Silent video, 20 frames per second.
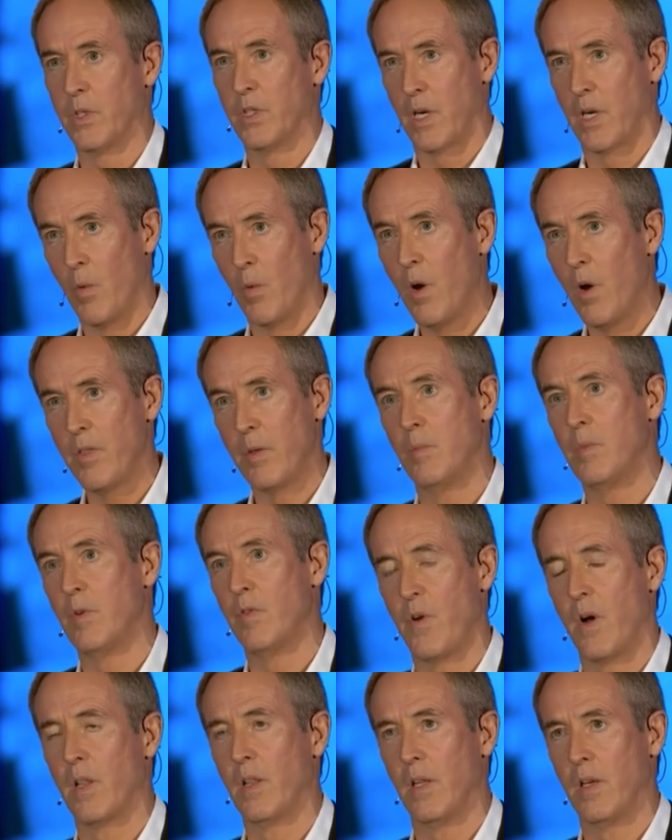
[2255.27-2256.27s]
and I want them to
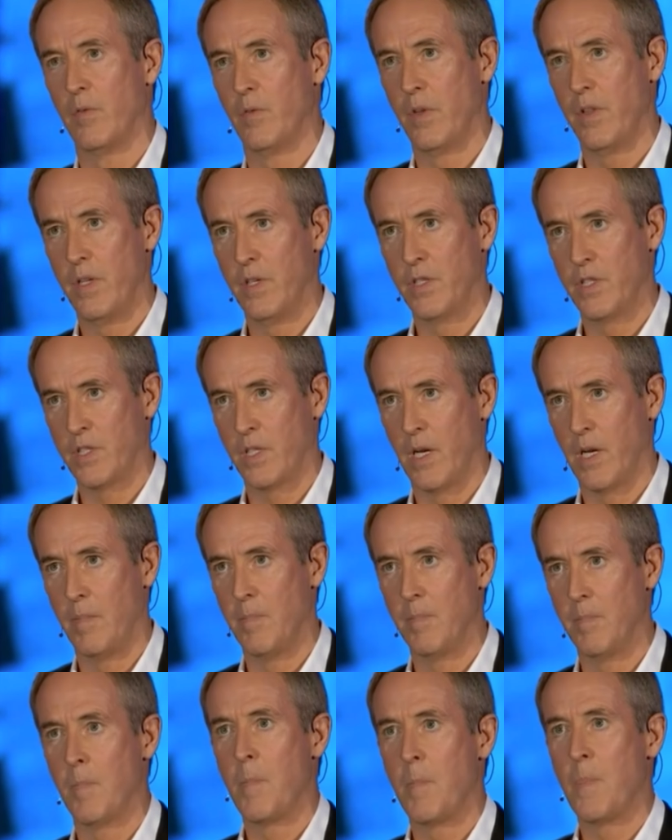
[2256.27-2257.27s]
fall in love with his
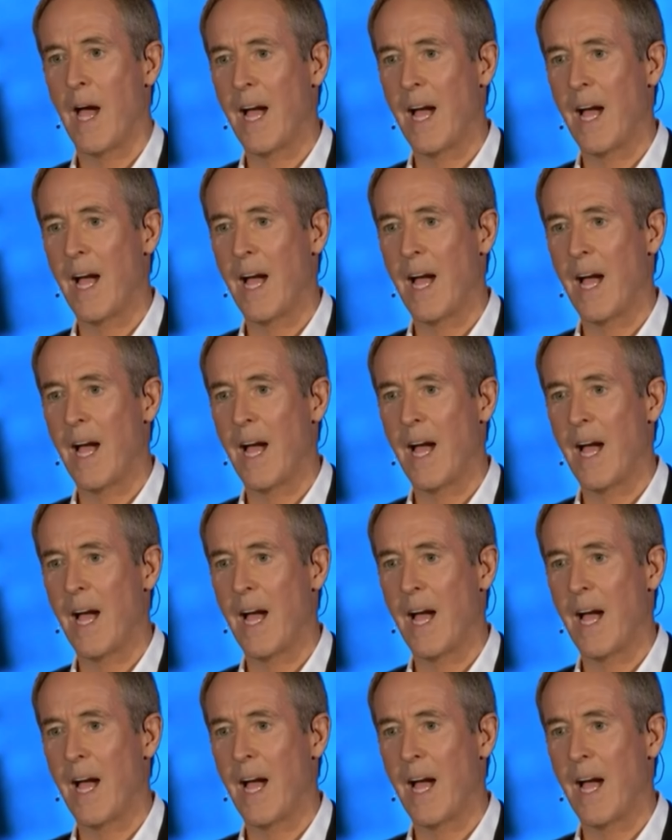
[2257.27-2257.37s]
son.